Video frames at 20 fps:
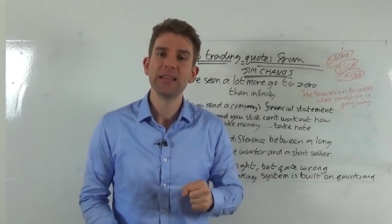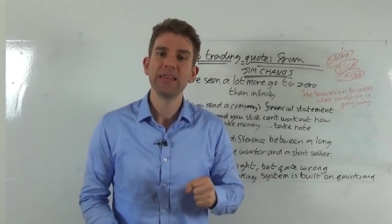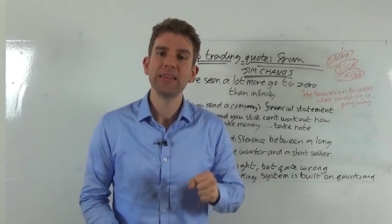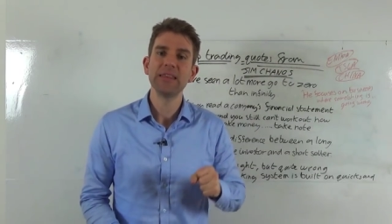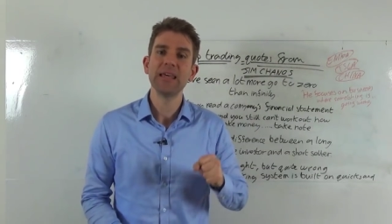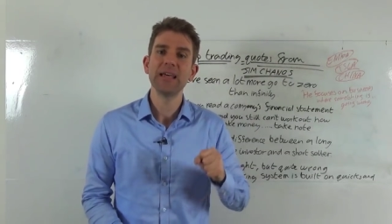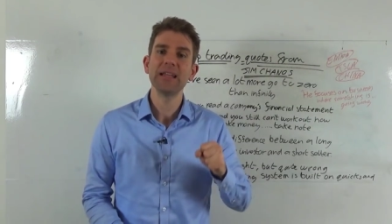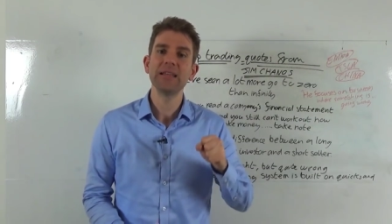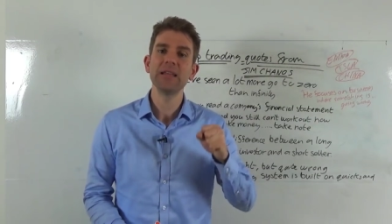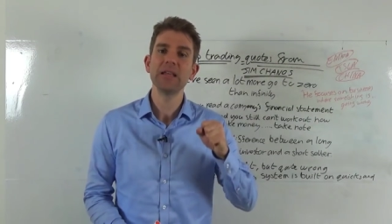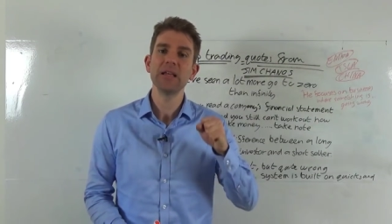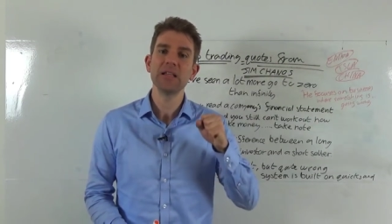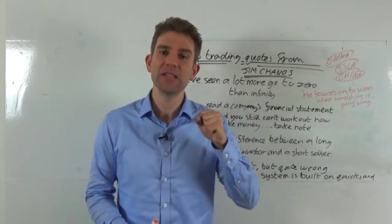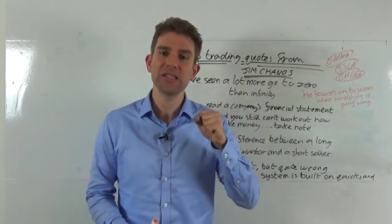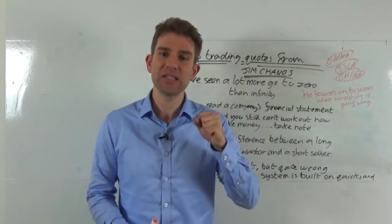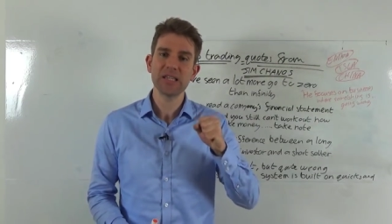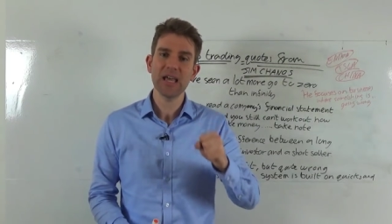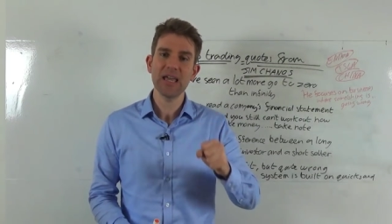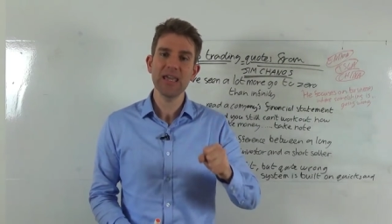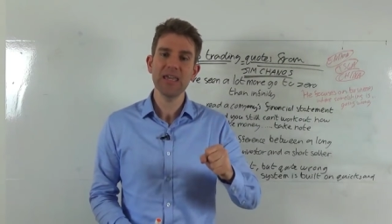then
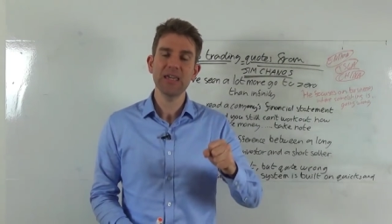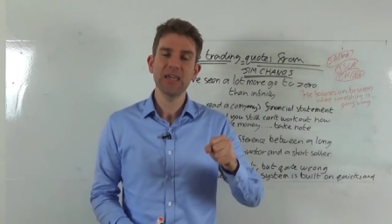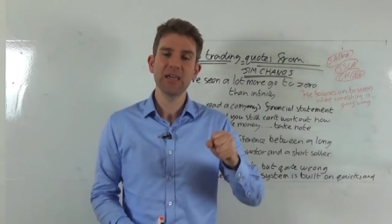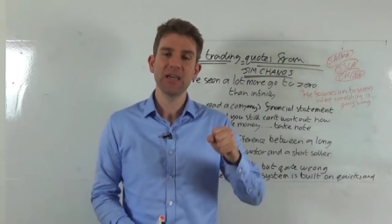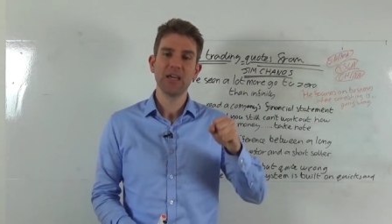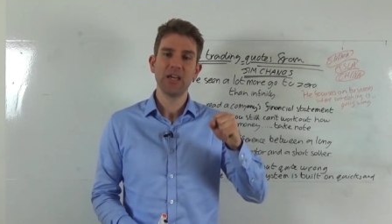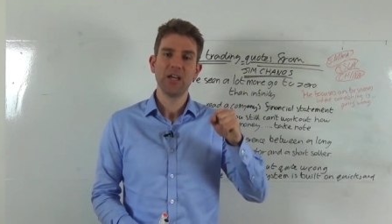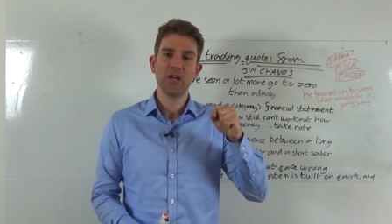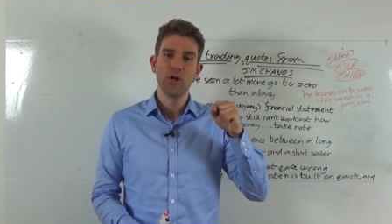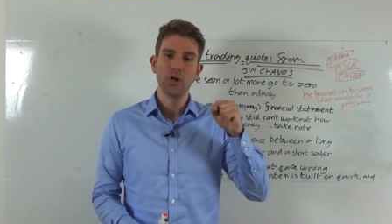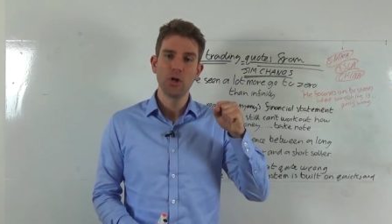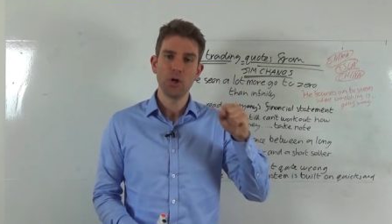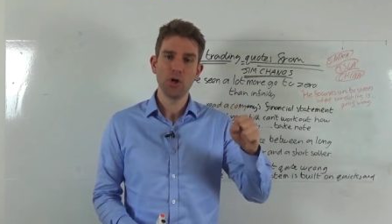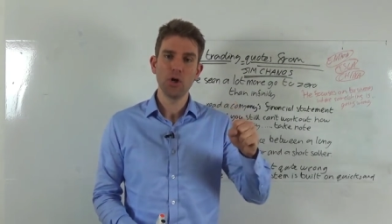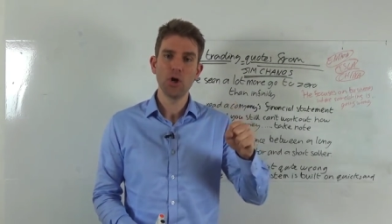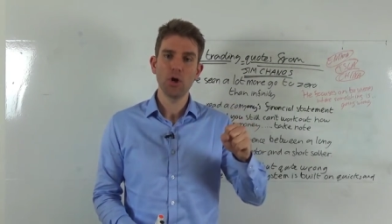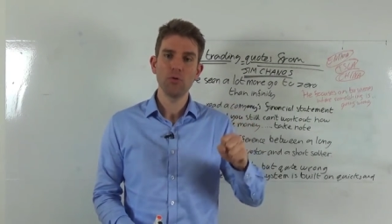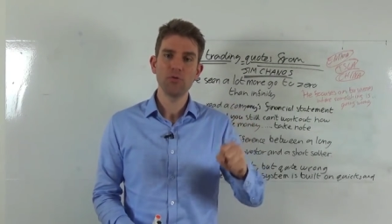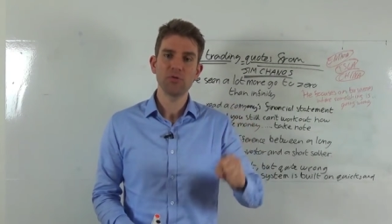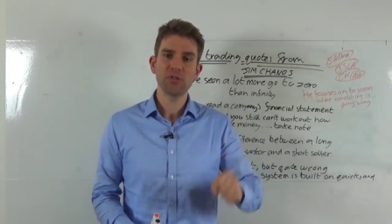take
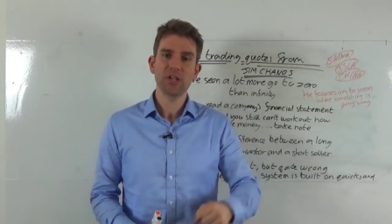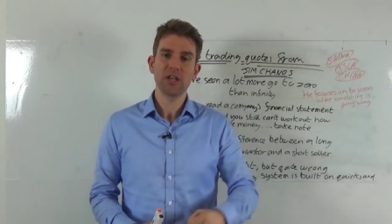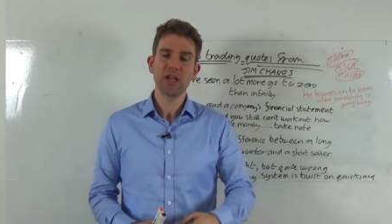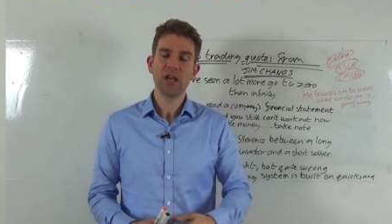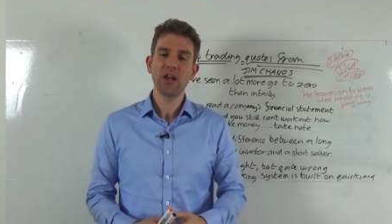note.